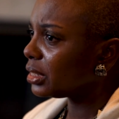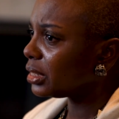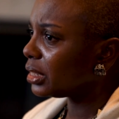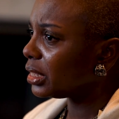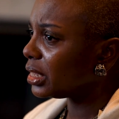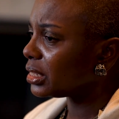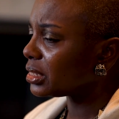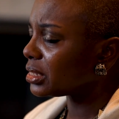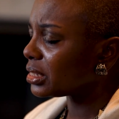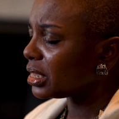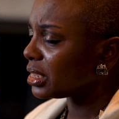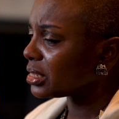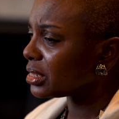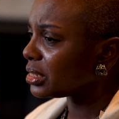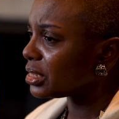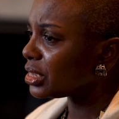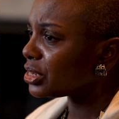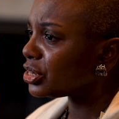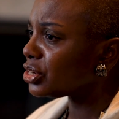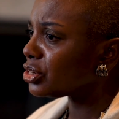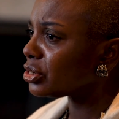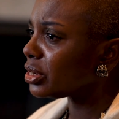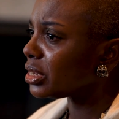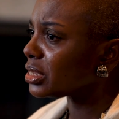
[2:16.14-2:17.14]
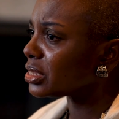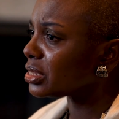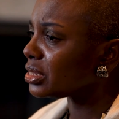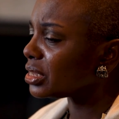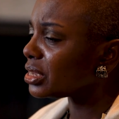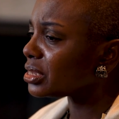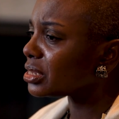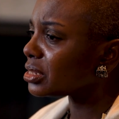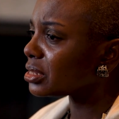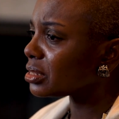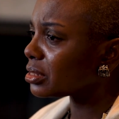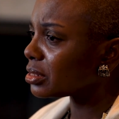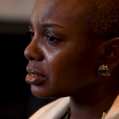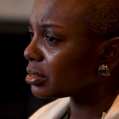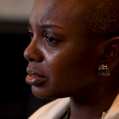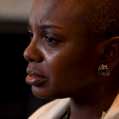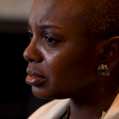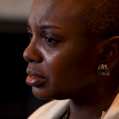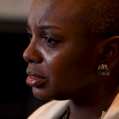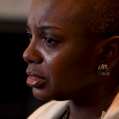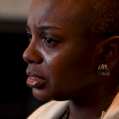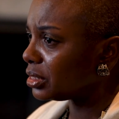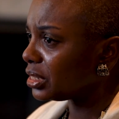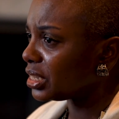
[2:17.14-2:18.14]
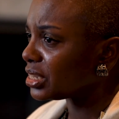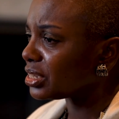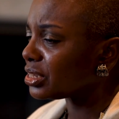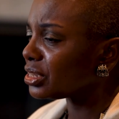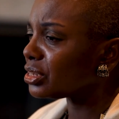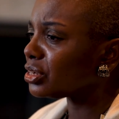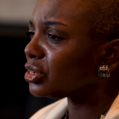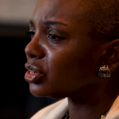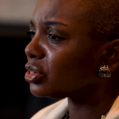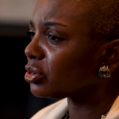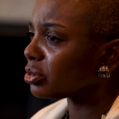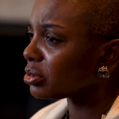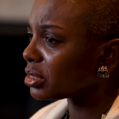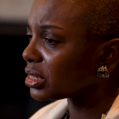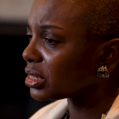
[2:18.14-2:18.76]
is, is, this, is, this, is this your